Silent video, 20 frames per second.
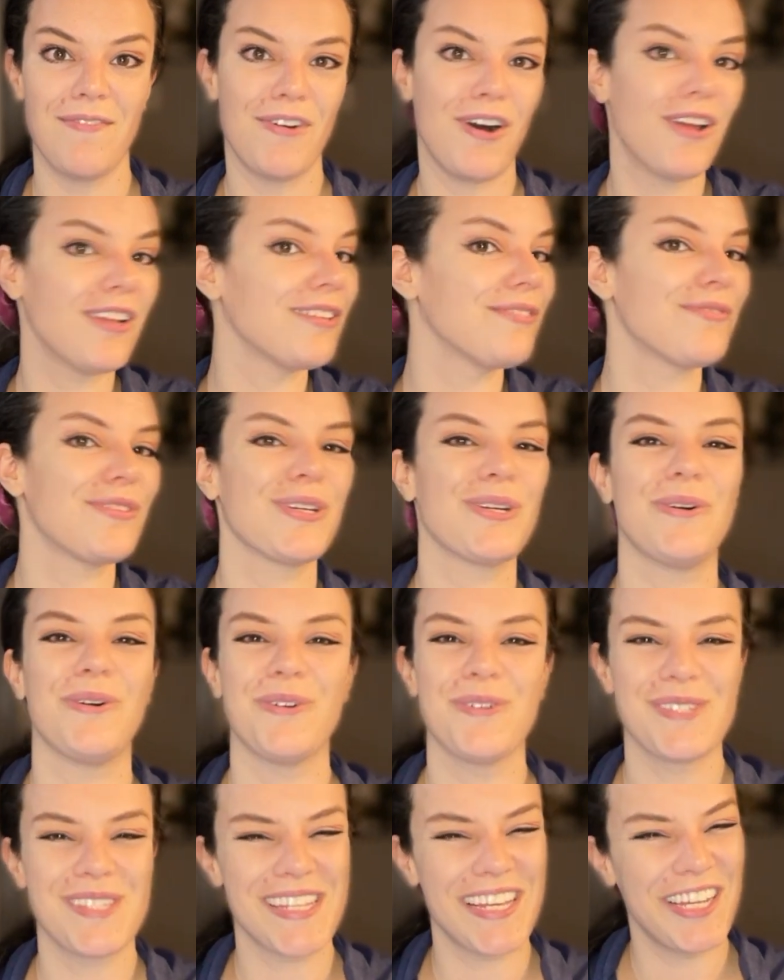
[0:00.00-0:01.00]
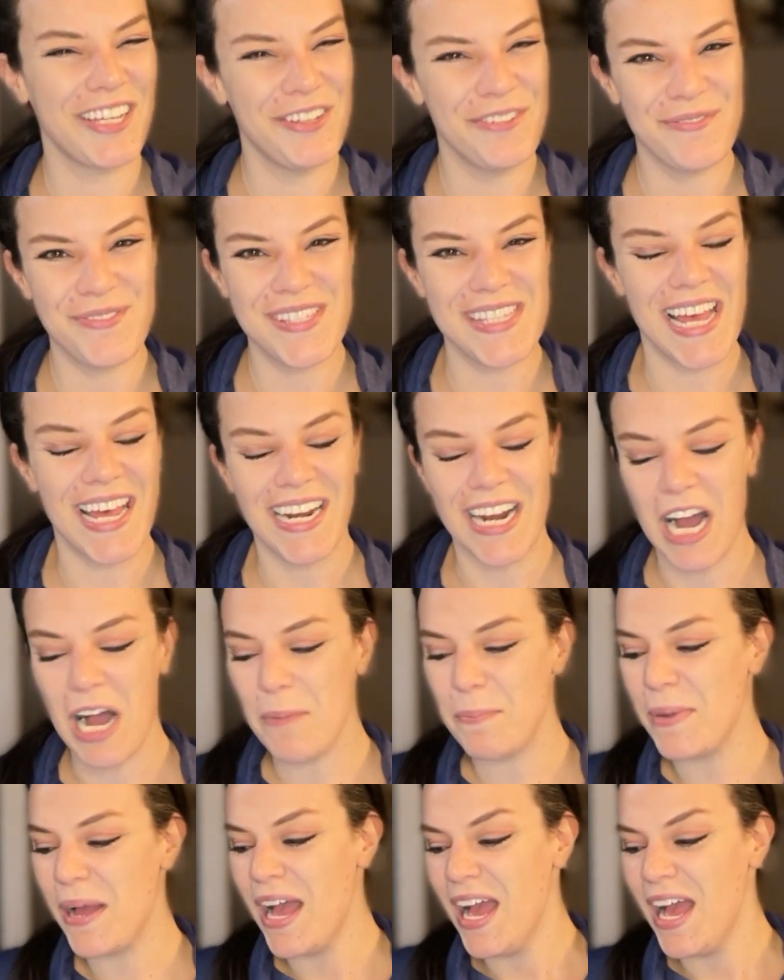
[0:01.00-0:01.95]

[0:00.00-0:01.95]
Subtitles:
all of the goals that you've set up,